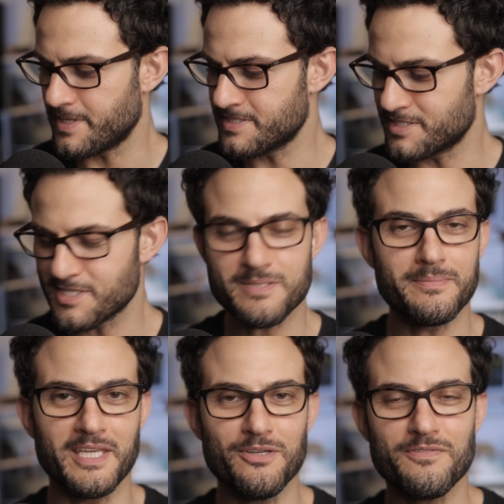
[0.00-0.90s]
Is it just
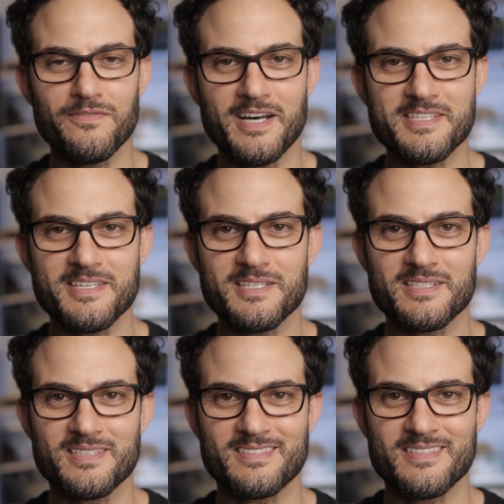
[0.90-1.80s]
me who finds
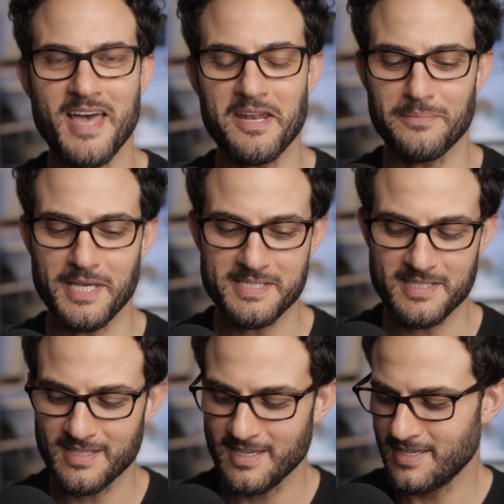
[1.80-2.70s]
this that amazing?